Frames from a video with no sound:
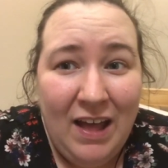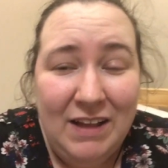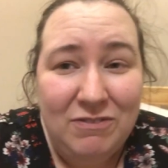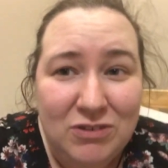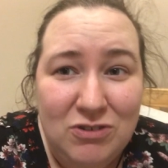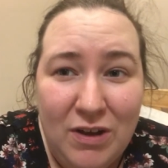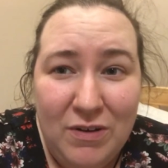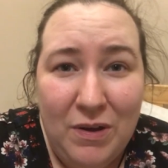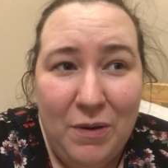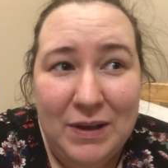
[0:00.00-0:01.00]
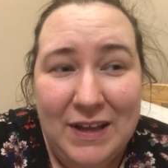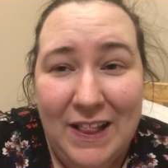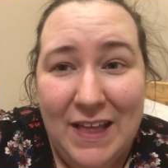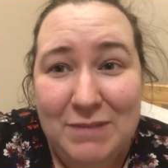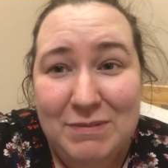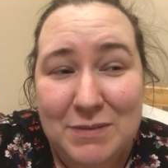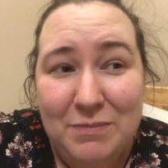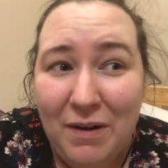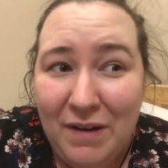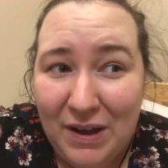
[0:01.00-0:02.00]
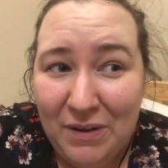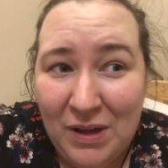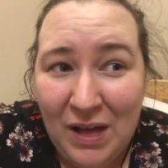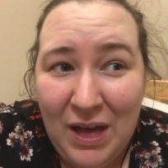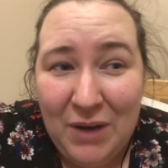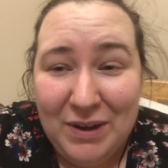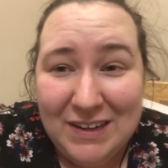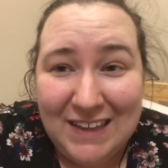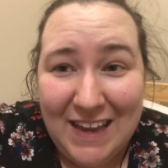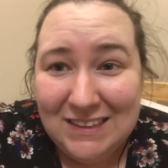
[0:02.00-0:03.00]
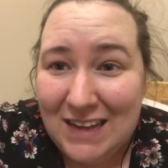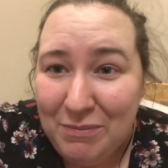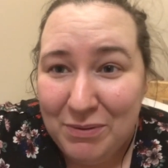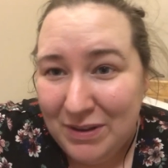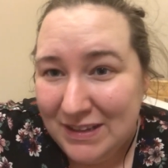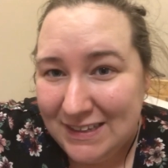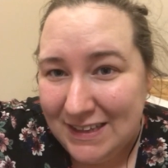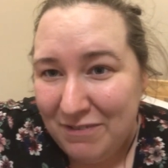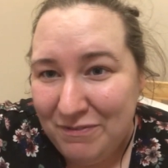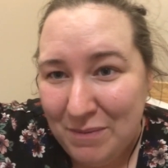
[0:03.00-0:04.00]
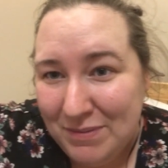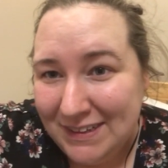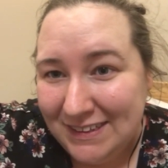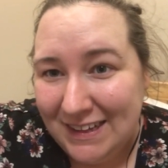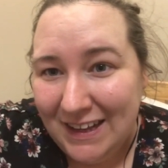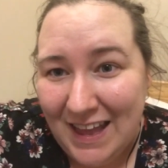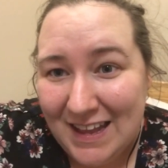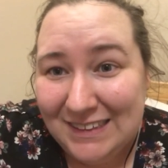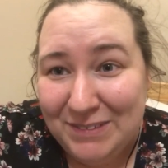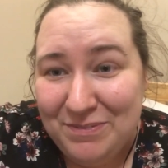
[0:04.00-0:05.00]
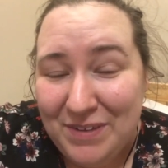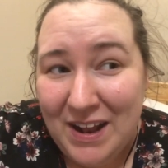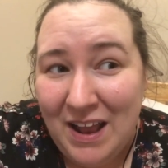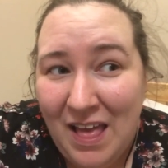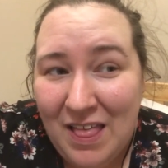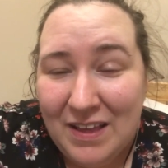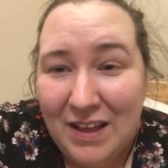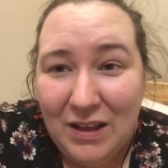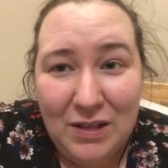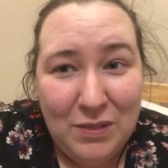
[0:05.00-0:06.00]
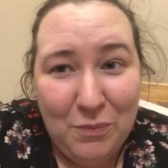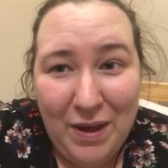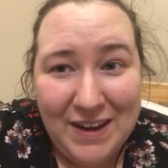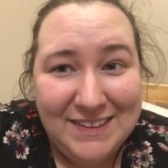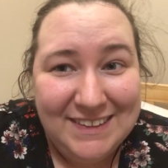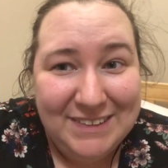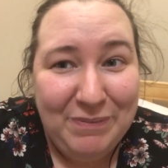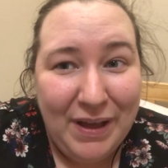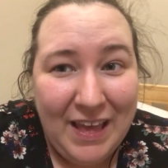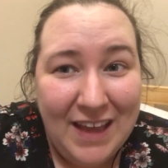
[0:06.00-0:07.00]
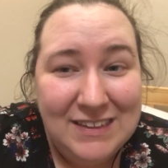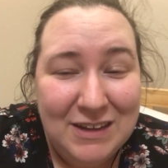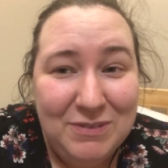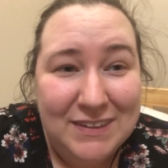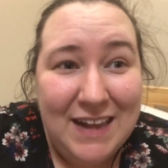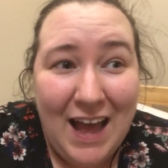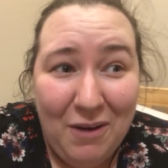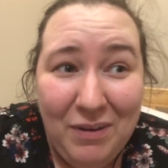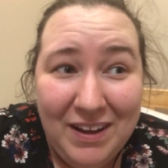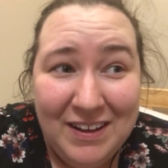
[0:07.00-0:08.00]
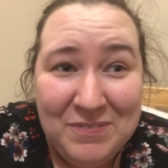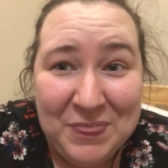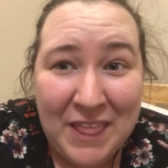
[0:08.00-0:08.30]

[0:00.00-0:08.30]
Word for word: and I have to try go and collect them tomorrow, which last time we went to that pharmacy to collect something, the the wait to get it was an hour.